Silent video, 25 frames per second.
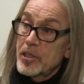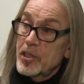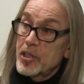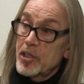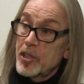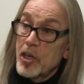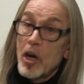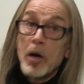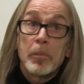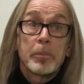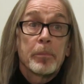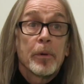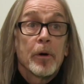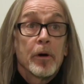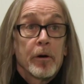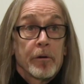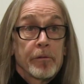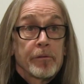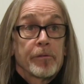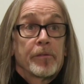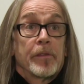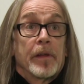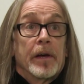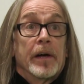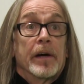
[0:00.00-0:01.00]
to stop
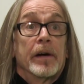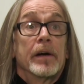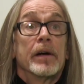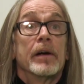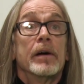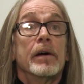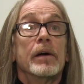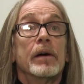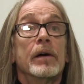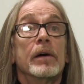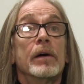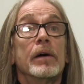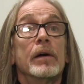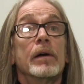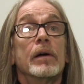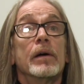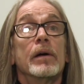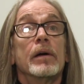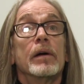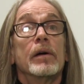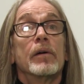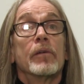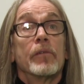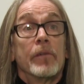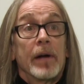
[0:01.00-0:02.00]
off there.
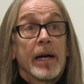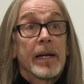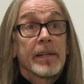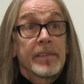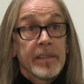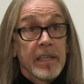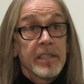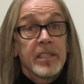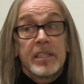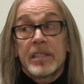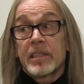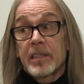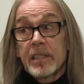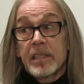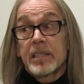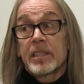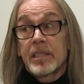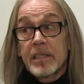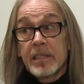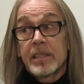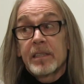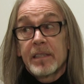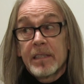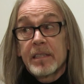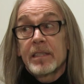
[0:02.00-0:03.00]
Right, this is
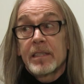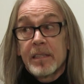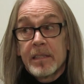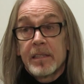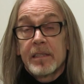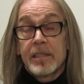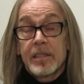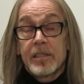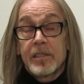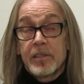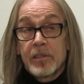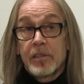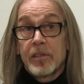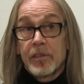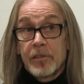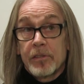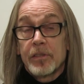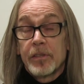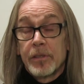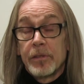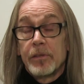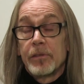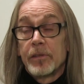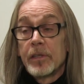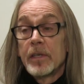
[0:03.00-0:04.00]
the
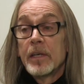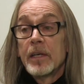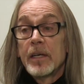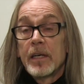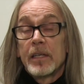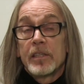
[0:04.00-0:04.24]
truth.